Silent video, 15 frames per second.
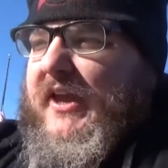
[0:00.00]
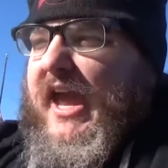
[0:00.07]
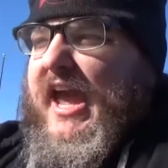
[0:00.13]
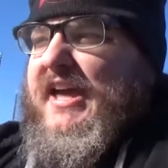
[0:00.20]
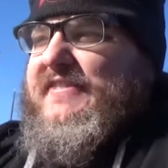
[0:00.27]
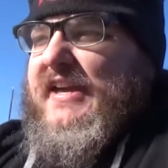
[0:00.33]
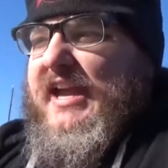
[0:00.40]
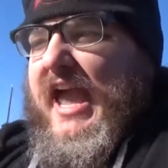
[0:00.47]

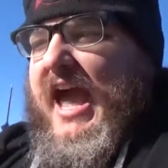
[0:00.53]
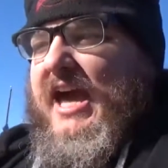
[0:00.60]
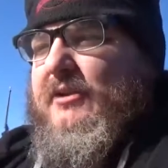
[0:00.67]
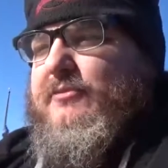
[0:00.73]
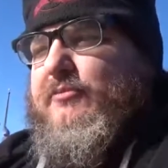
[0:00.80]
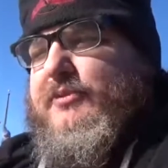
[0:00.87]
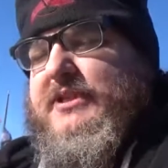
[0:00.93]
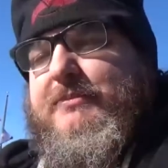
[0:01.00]
And they
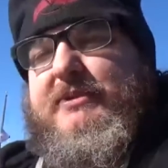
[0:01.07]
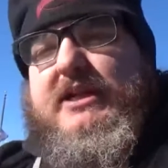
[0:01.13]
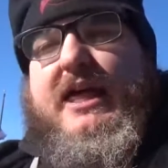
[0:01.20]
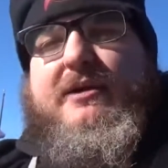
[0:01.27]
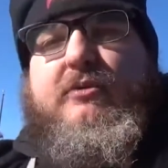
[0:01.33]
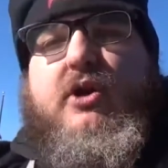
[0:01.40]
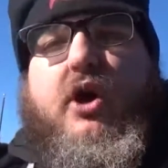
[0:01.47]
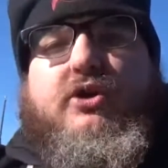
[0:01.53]
had something
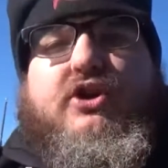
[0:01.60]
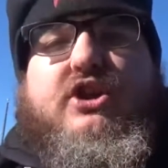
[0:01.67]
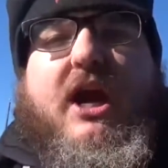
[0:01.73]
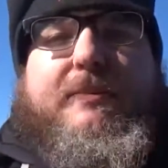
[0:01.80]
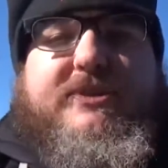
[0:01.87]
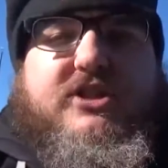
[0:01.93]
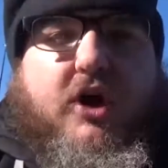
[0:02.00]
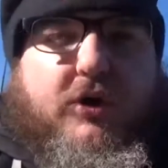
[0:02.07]
that were called
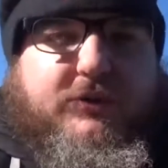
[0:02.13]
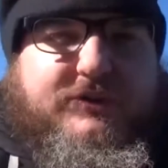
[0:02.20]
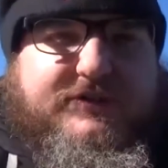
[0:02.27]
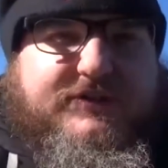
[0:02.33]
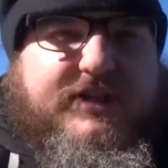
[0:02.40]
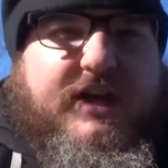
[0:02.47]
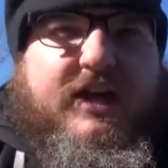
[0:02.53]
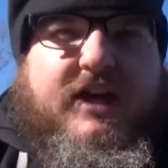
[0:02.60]

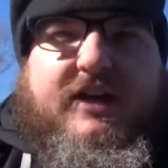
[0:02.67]
Shabbatones.